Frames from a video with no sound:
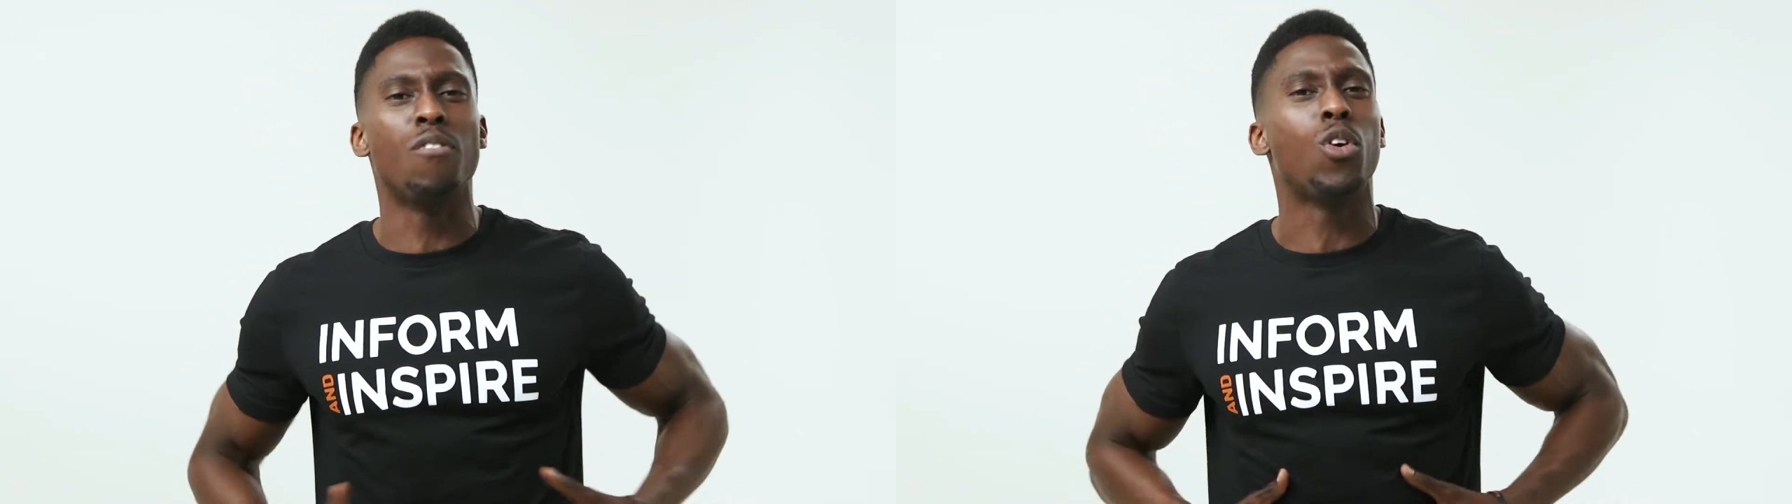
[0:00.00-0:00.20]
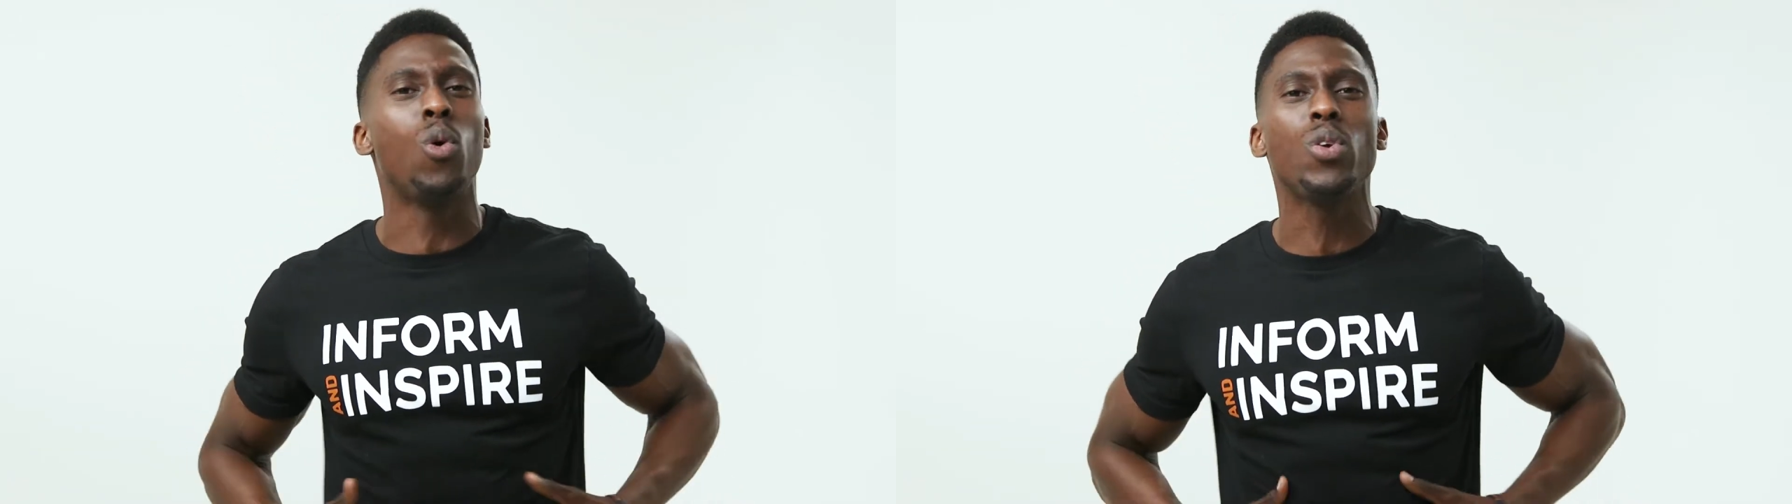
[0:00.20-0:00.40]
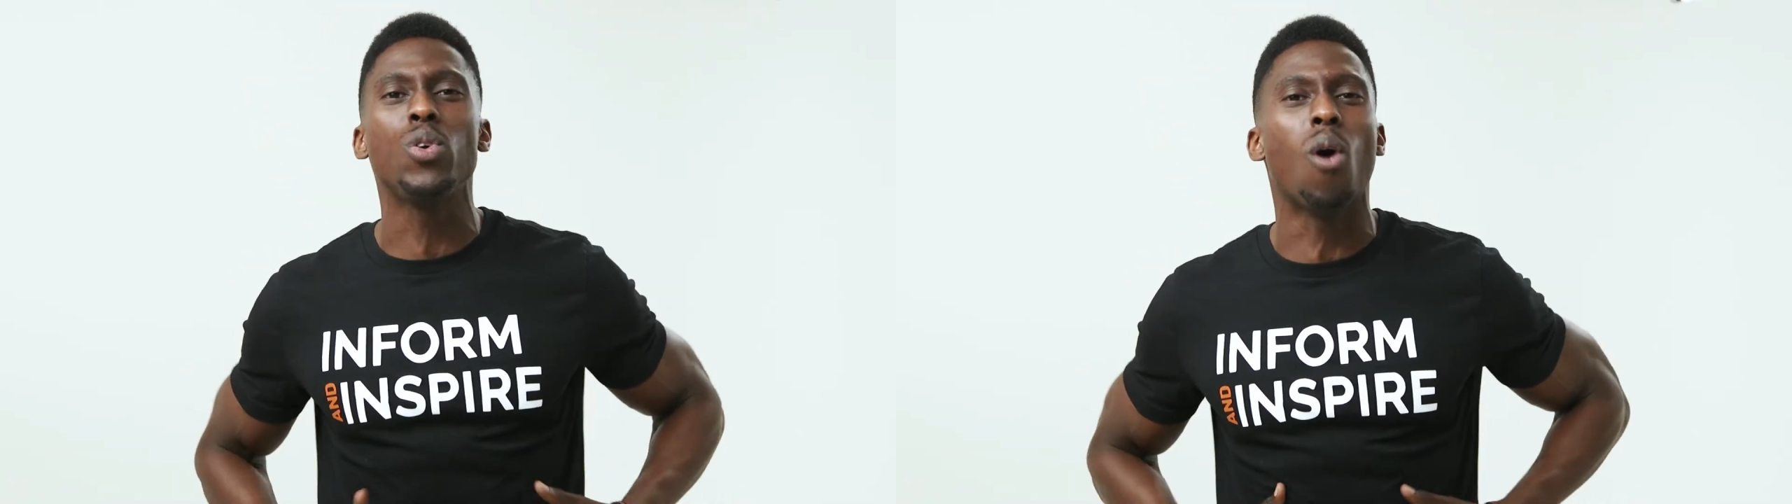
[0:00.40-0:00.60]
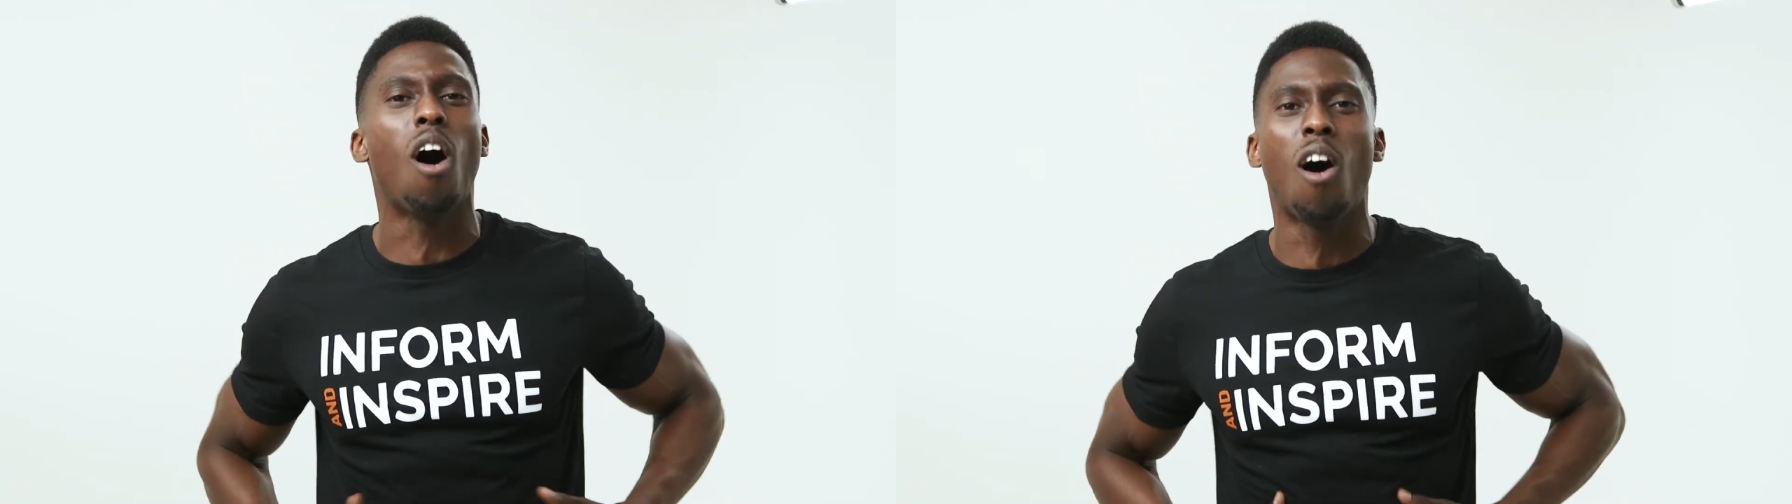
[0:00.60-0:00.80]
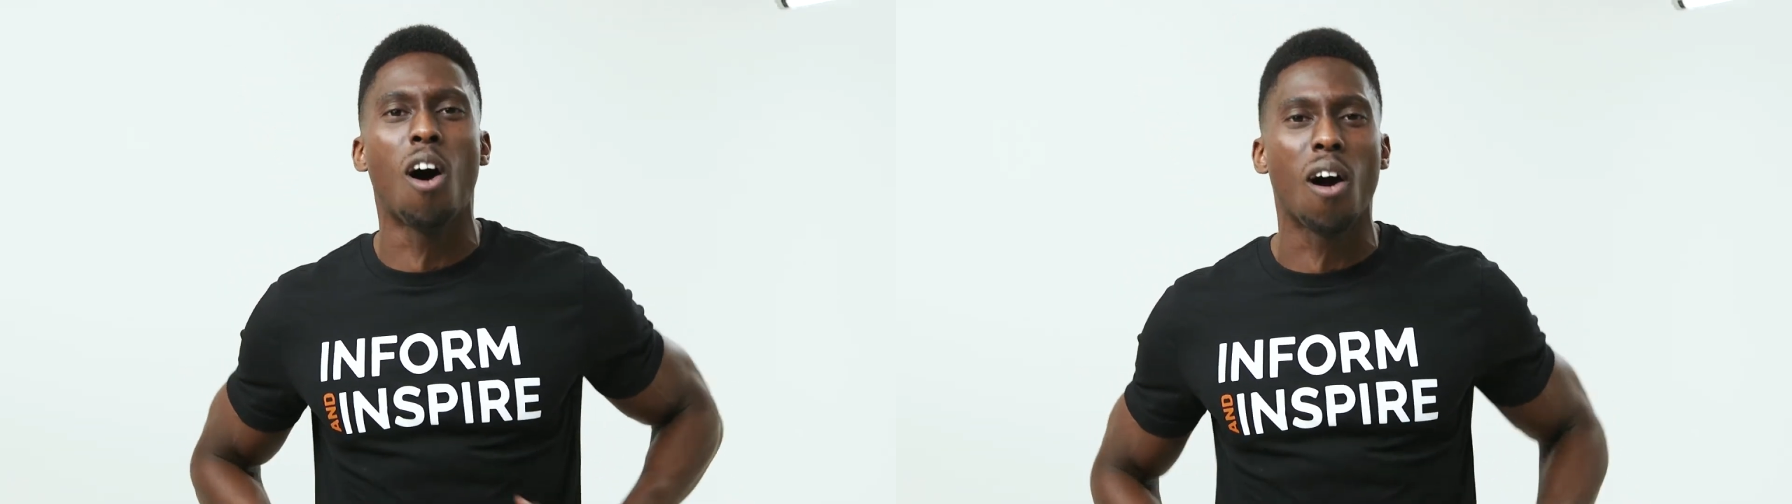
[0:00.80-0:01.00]
of who you
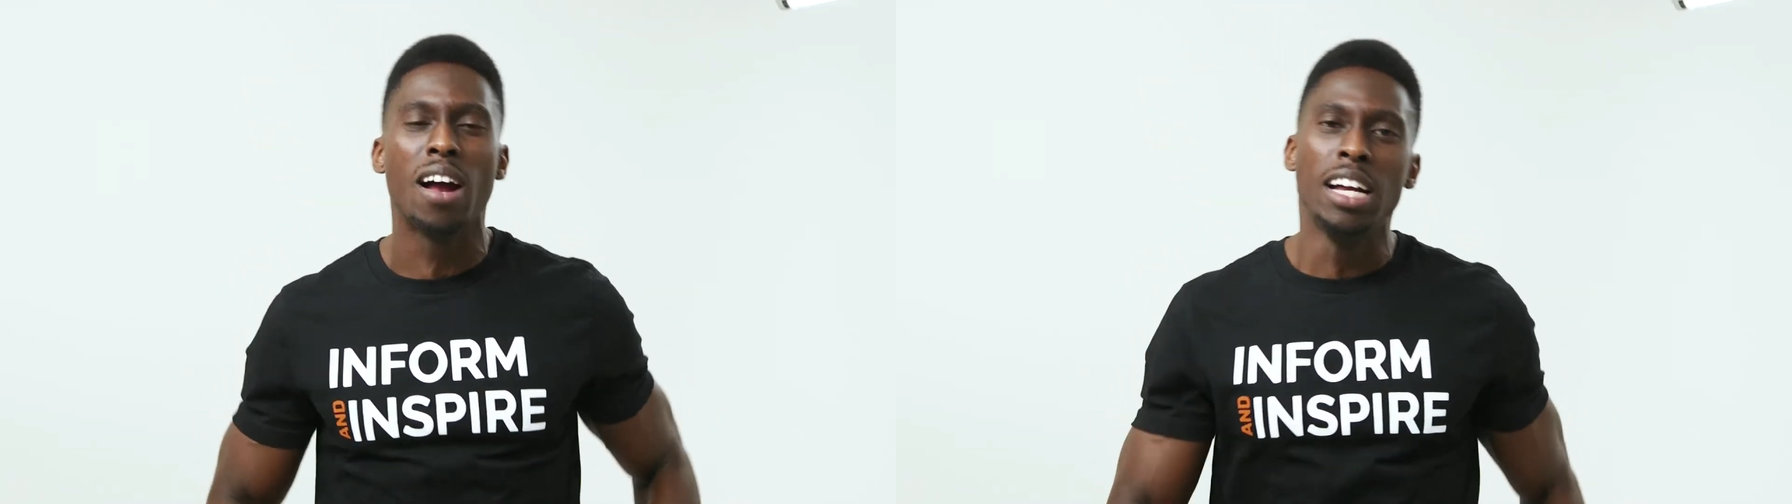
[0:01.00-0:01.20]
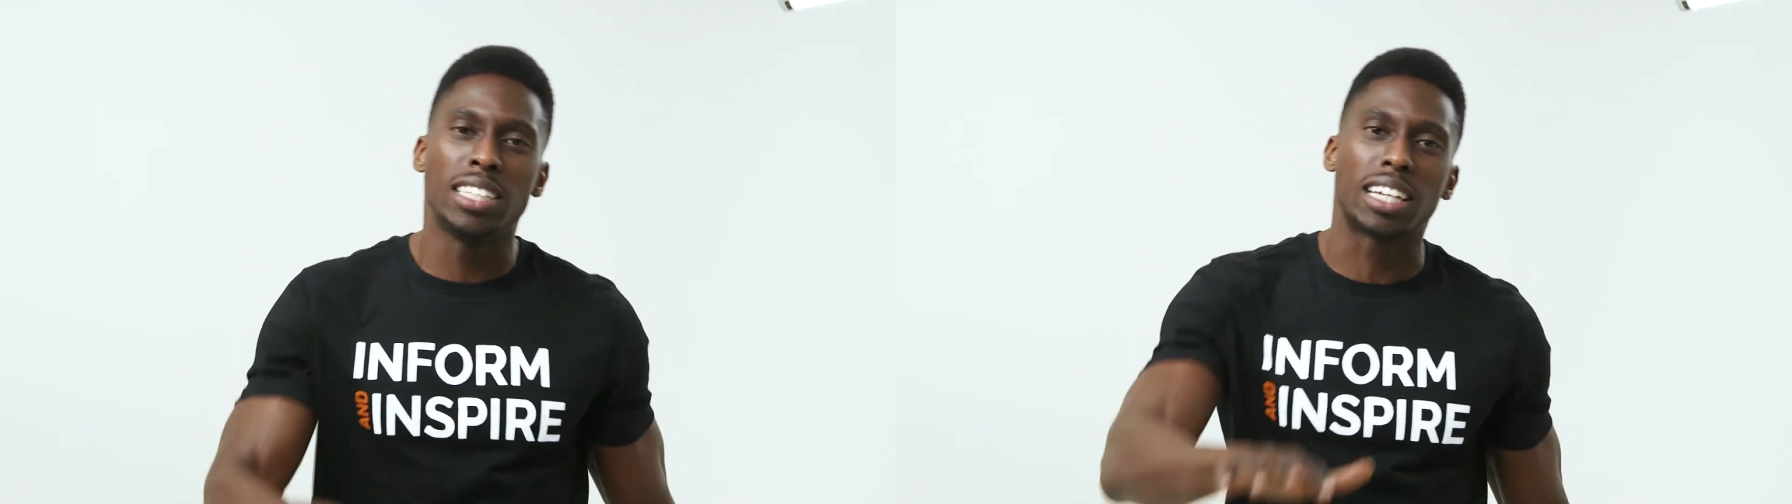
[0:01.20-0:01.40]
are,